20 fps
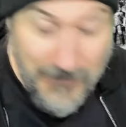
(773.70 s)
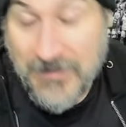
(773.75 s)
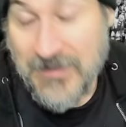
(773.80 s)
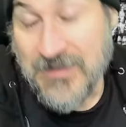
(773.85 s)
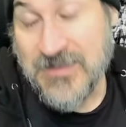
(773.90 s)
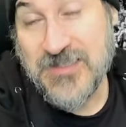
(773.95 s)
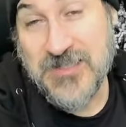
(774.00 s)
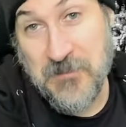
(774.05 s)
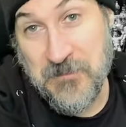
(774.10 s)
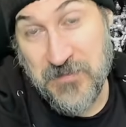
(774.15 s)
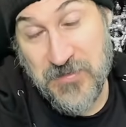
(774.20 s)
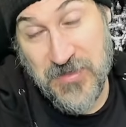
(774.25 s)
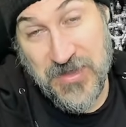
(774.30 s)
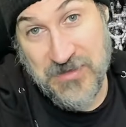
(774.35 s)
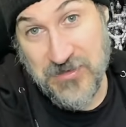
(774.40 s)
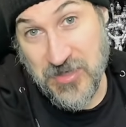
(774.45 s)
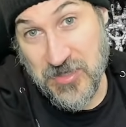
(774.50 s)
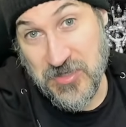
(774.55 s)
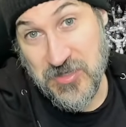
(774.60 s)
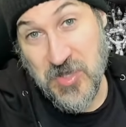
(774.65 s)

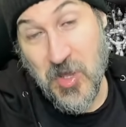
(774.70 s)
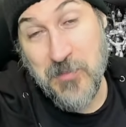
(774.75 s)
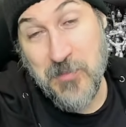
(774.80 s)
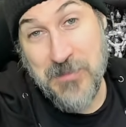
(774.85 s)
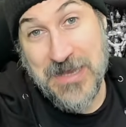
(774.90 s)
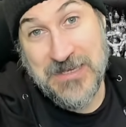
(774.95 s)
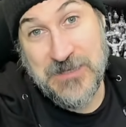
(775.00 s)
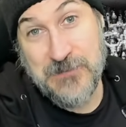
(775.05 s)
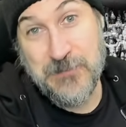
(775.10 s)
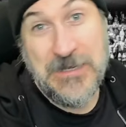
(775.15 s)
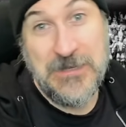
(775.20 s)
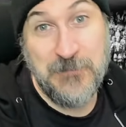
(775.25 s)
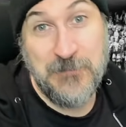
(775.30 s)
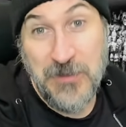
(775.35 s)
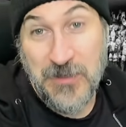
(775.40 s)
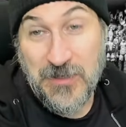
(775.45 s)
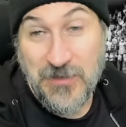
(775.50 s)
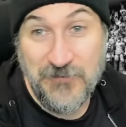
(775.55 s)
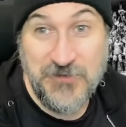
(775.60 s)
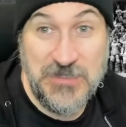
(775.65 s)
something that not many
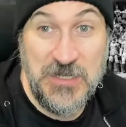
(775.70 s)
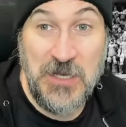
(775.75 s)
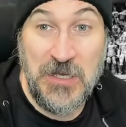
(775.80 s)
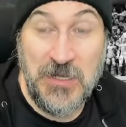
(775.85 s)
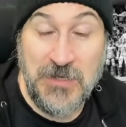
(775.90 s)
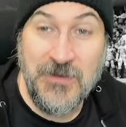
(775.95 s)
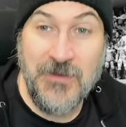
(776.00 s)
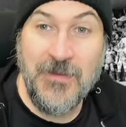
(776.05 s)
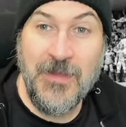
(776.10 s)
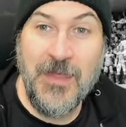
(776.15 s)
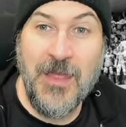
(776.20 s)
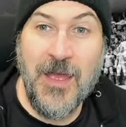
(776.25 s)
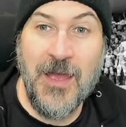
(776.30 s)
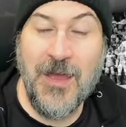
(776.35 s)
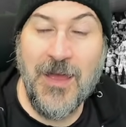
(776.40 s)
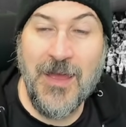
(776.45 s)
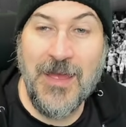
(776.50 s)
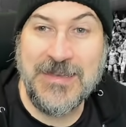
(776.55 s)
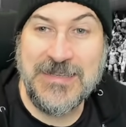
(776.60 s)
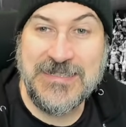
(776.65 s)
people have done.
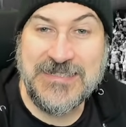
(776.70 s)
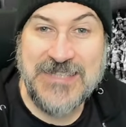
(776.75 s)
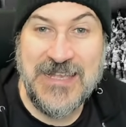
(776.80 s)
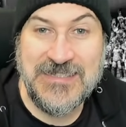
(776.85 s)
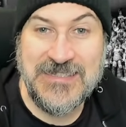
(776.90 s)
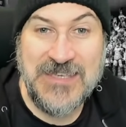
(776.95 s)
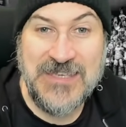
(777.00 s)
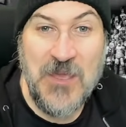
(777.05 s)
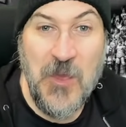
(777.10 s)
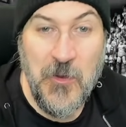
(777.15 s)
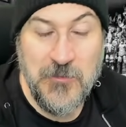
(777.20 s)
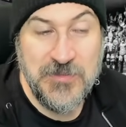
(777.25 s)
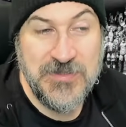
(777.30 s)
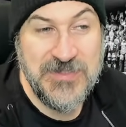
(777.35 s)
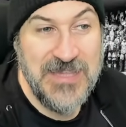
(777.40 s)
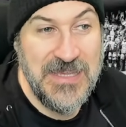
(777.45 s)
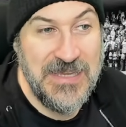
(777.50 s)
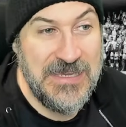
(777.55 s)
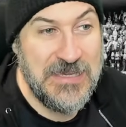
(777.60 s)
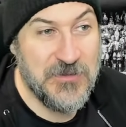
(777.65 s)
And he says he hopes
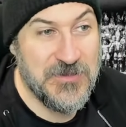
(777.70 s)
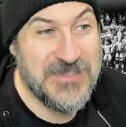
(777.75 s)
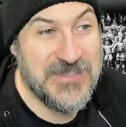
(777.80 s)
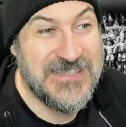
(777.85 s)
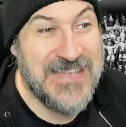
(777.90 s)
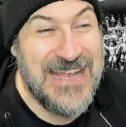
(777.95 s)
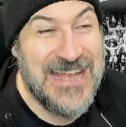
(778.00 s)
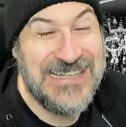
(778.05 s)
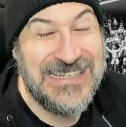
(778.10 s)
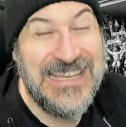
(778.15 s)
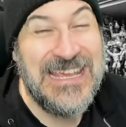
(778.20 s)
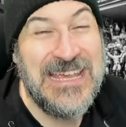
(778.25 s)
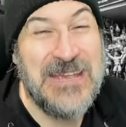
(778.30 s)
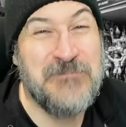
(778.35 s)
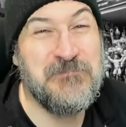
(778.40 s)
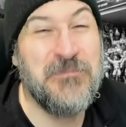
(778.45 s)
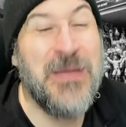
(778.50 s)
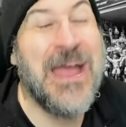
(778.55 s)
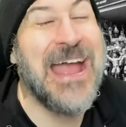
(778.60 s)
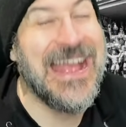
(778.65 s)
that he'll send
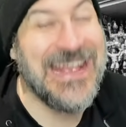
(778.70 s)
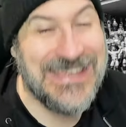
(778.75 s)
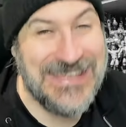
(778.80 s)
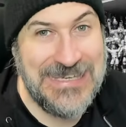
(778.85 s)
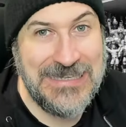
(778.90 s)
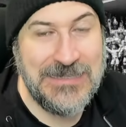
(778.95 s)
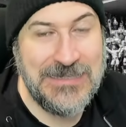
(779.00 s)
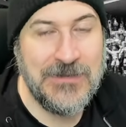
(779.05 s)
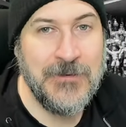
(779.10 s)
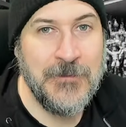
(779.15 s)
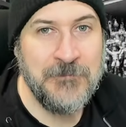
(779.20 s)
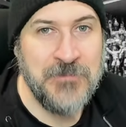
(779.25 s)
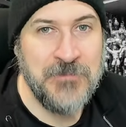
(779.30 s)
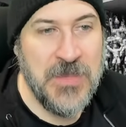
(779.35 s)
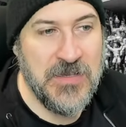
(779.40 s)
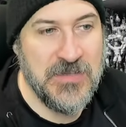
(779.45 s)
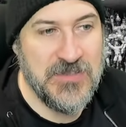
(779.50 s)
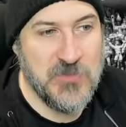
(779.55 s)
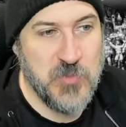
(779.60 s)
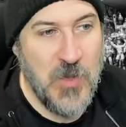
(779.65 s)
him packing
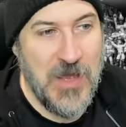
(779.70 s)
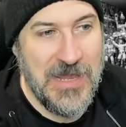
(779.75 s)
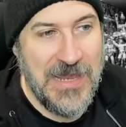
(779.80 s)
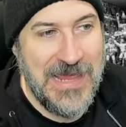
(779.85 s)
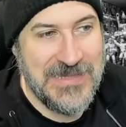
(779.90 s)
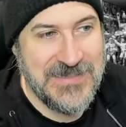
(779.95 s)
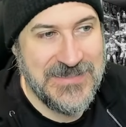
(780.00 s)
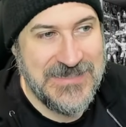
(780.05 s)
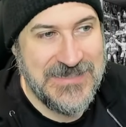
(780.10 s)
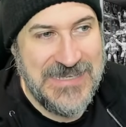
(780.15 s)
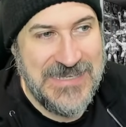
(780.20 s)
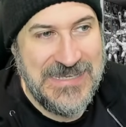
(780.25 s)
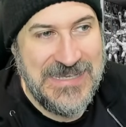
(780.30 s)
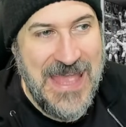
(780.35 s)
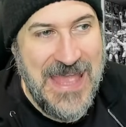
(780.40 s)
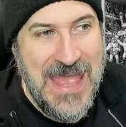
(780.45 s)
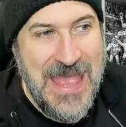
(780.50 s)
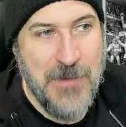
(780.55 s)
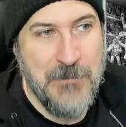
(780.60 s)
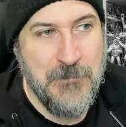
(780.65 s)
as well as
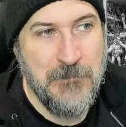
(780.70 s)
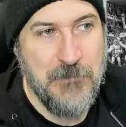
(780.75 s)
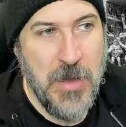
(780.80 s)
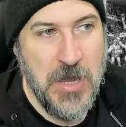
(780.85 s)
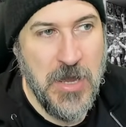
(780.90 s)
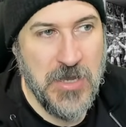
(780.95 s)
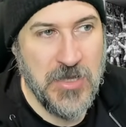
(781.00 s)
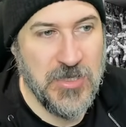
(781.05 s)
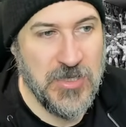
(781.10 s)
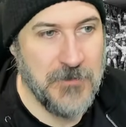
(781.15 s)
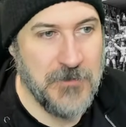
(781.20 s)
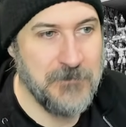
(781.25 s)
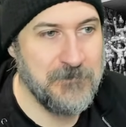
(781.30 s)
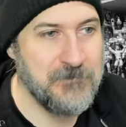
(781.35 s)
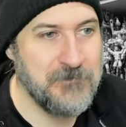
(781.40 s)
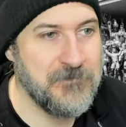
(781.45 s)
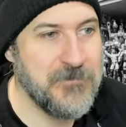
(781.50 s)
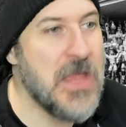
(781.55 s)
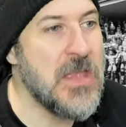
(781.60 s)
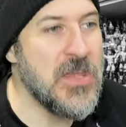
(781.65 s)
CM Punk.
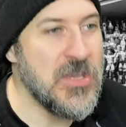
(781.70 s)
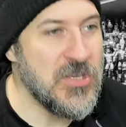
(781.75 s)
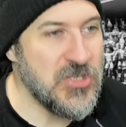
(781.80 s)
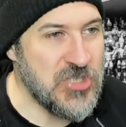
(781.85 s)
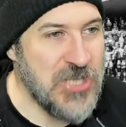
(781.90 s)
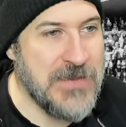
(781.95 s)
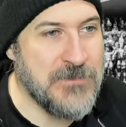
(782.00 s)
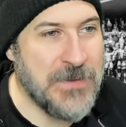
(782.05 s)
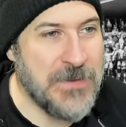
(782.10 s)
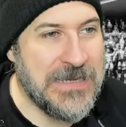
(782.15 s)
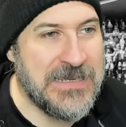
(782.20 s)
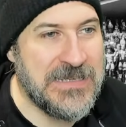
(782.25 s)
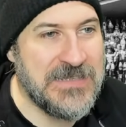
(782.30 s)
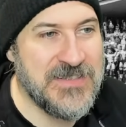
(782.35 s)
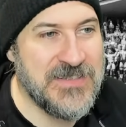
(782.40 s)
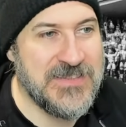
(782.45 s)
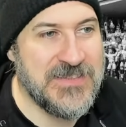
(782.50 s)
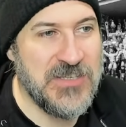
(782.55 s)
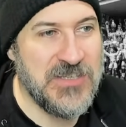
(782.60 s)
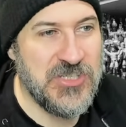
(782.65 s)
Jay
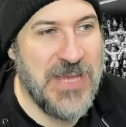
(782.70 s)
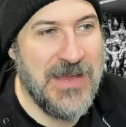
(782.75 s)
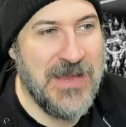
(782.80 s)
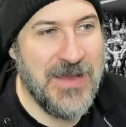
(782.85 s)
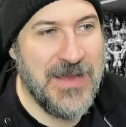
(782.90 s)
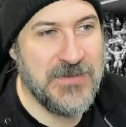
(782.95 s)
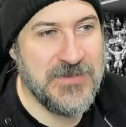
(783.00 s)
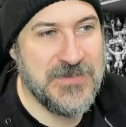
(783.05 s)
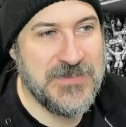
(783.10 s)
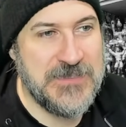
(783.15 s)
Beans, shout out to